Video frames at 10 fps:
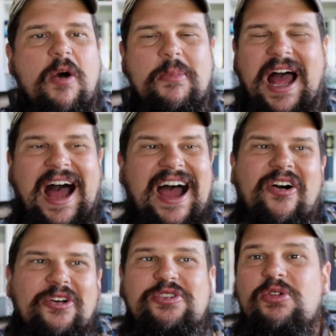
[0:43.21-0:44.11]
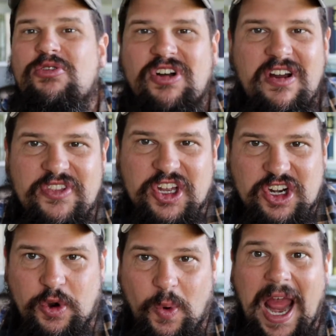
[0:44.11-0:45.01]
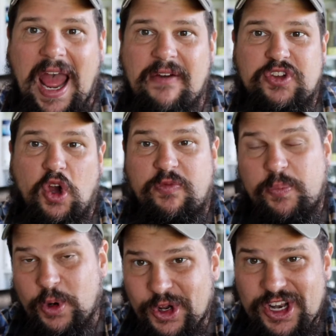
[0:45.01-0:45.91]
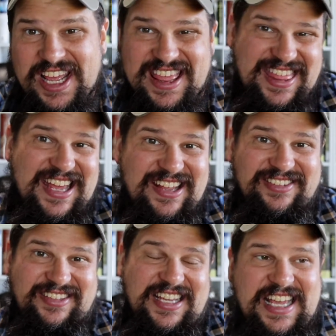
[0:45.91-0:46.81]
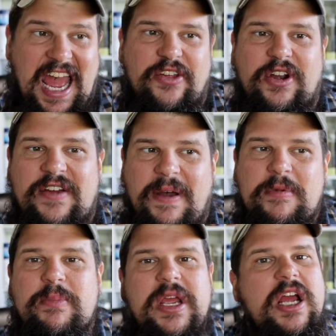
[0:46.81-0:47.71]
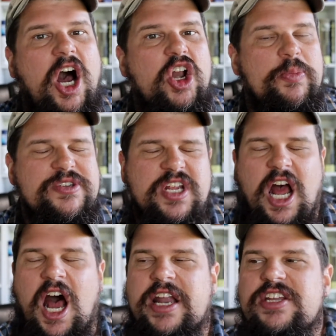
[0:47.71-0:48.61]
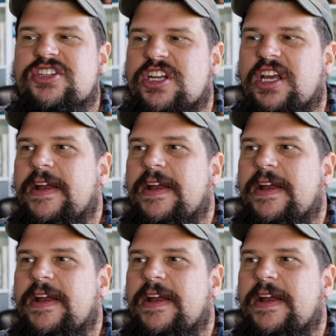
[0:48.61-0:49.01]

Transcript: But I also love the craft of putting things together. If I'm going to be 100% honest,